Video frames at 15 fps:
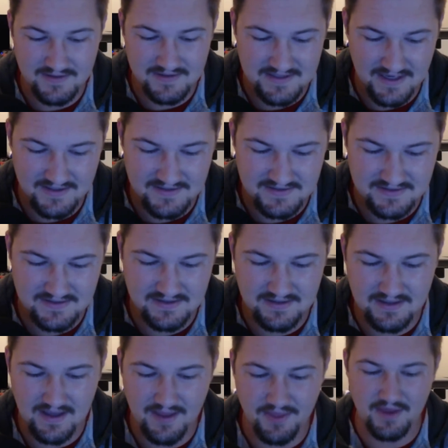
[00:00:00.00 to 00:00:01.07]
This guy's,
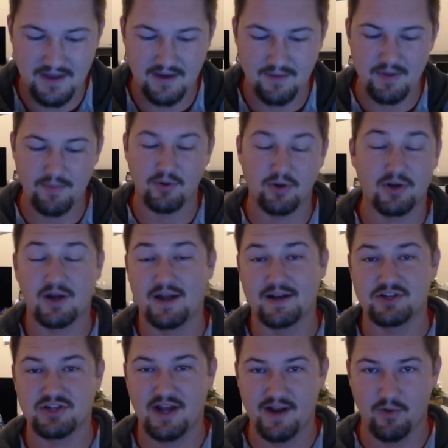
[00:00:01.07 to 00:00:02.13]
I think people are
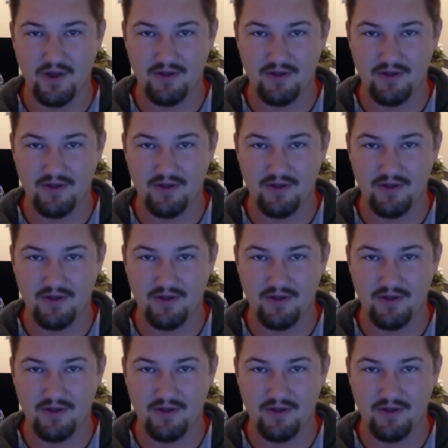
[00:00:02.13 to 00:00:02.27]
kind of shying